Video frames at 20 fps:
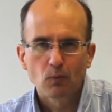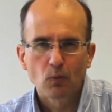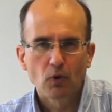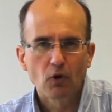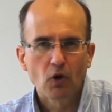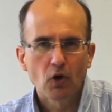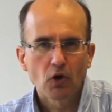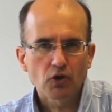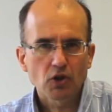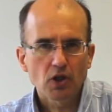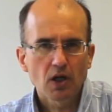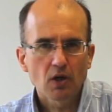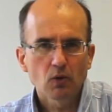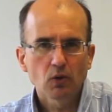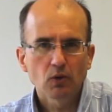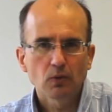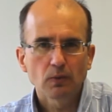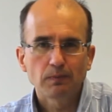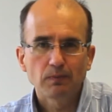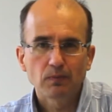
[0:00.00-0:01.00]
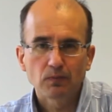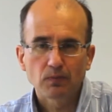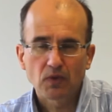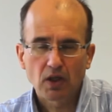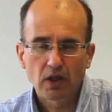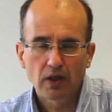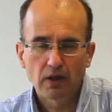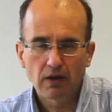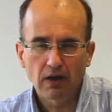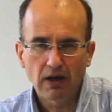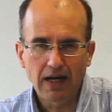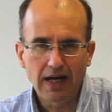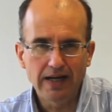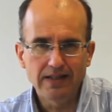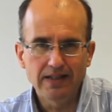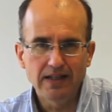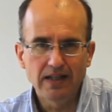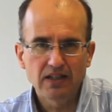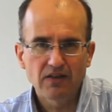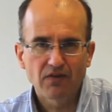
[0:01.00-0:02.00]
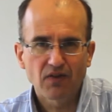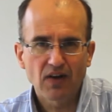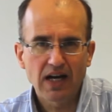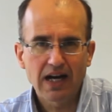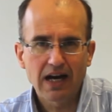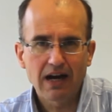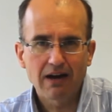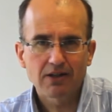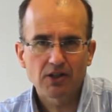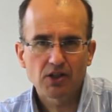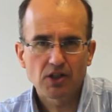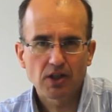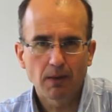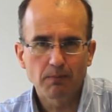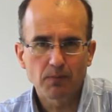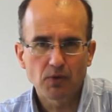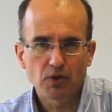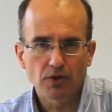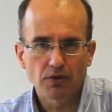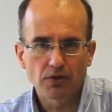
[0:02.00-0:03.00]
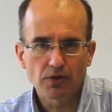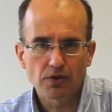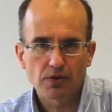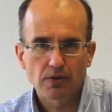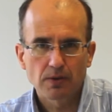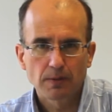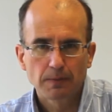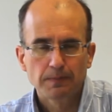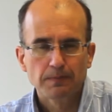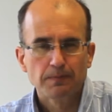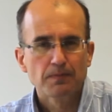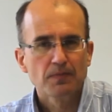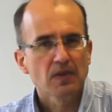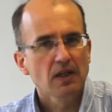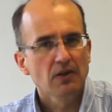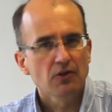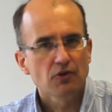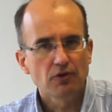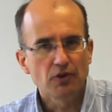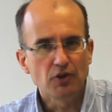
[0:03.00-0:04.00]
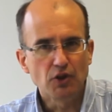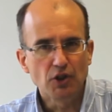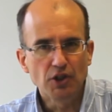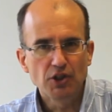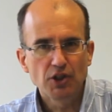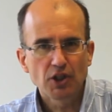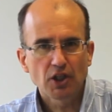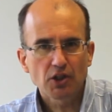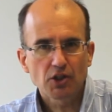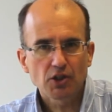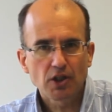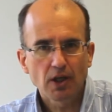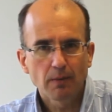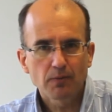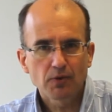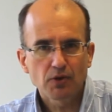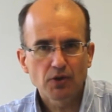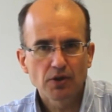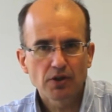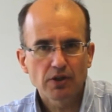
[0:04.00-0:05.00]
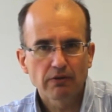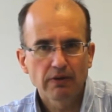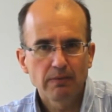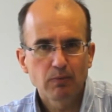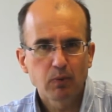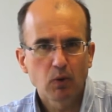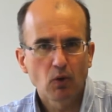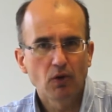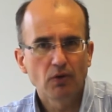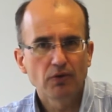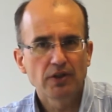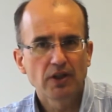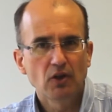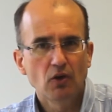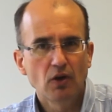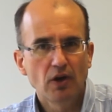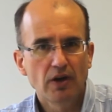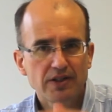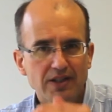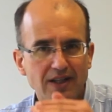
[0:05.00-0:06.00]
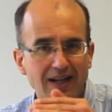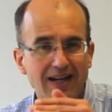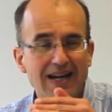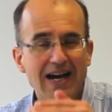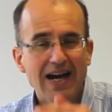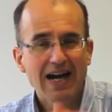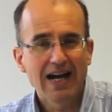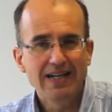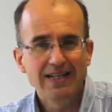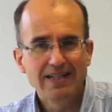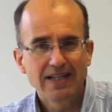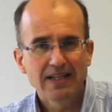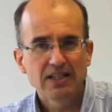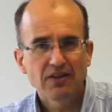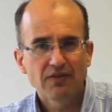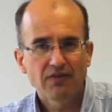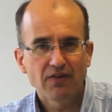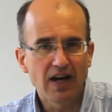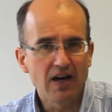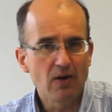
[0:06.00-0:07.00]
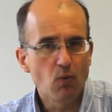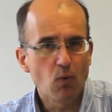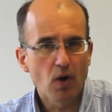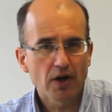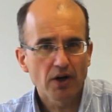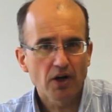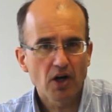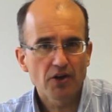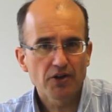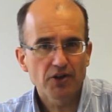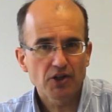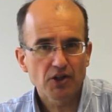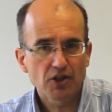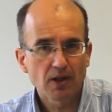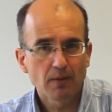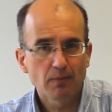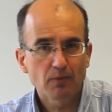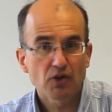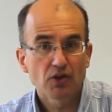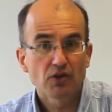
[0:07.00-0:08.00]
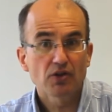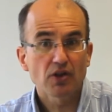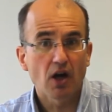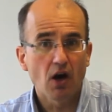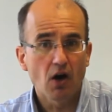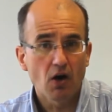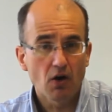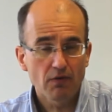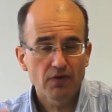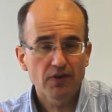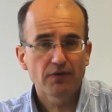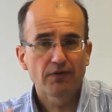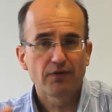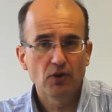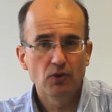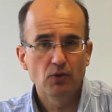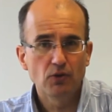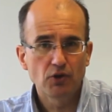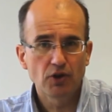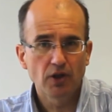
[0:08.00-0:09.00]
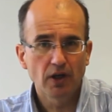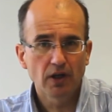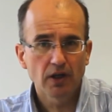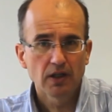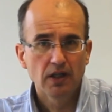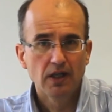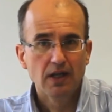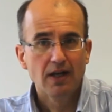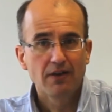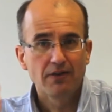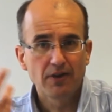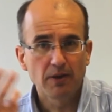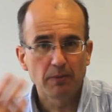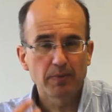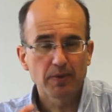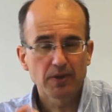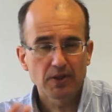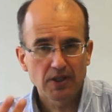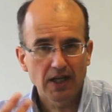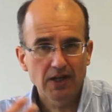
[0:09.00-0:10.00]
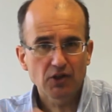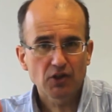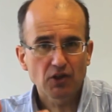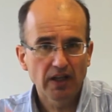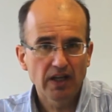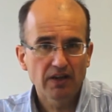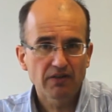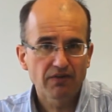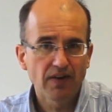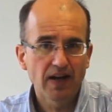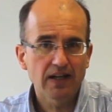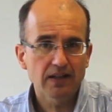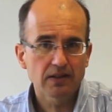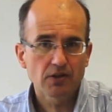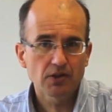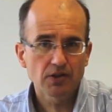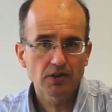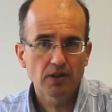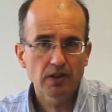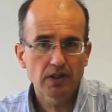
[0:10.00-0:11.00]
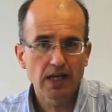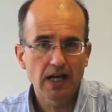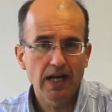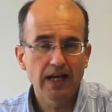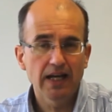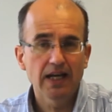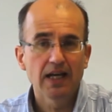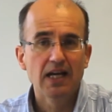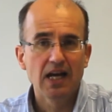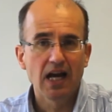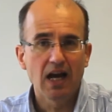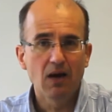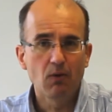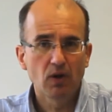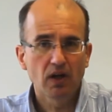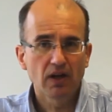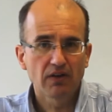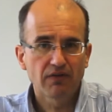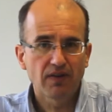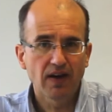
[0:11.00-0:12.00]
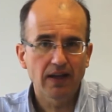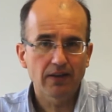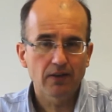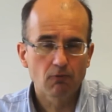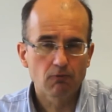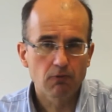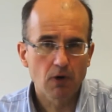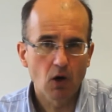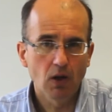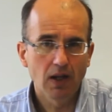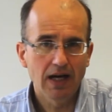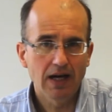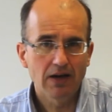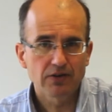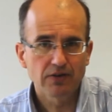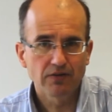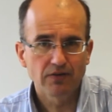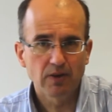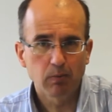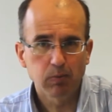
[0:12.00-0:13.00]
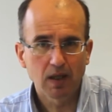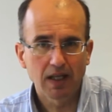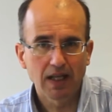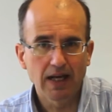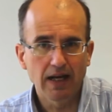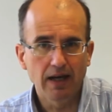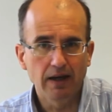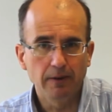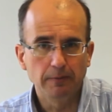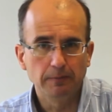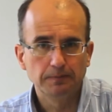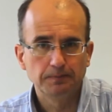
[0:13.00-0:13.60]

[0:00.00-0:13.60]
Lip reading: We also can identify our assumptions. Strategic assumptions are important in order to identify what are the assumptions of the future that potentially affect us today and will affect the rollout of the plan.